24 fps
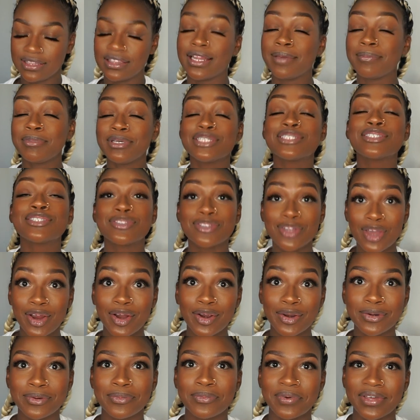Let me
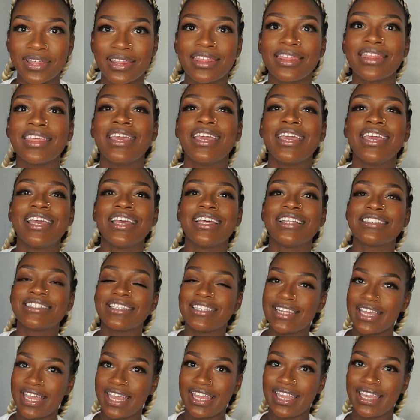start with
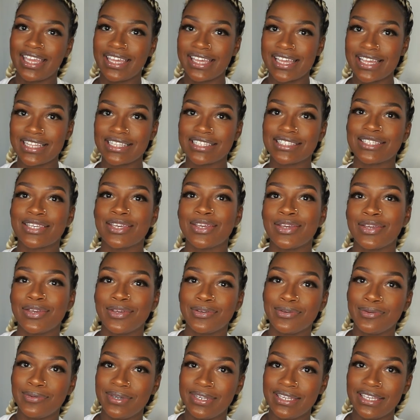today is
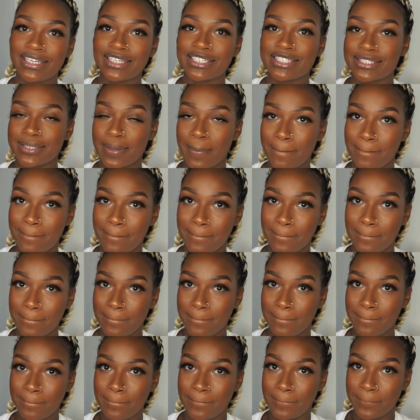Unique's
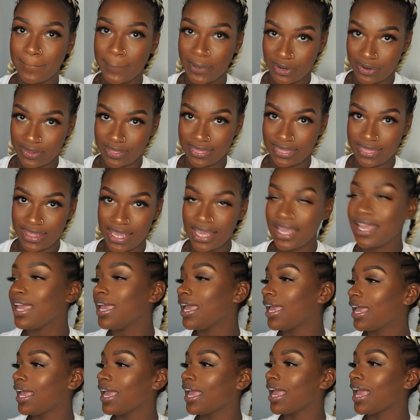birthday,
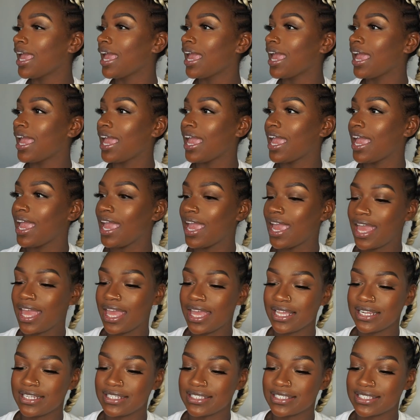
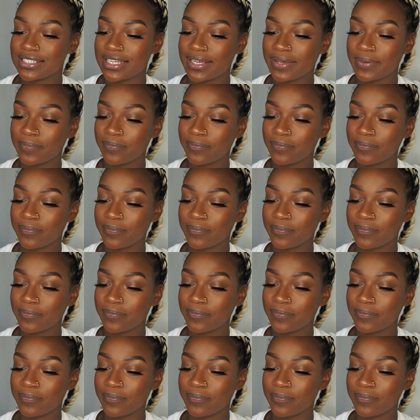and